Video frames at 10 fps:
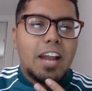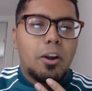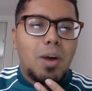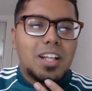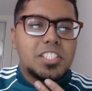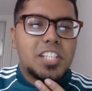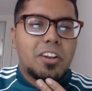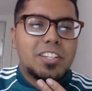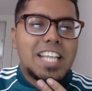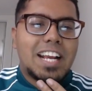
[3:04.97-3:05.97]
I don't want this thing
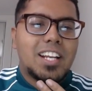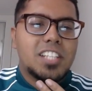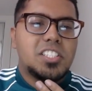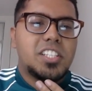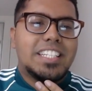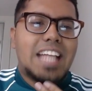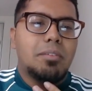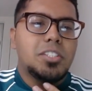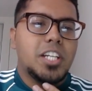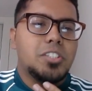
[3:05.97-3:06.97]
to take unnecessary
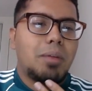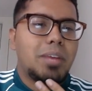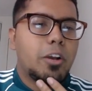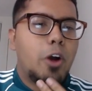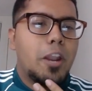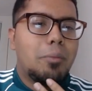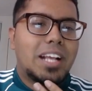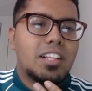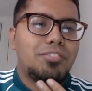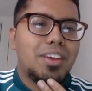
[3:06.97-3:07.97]
damage yet, so I'm gonna go out in my
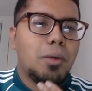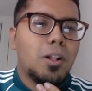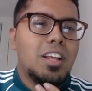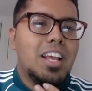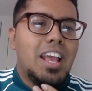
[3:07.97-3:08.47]
Clefable.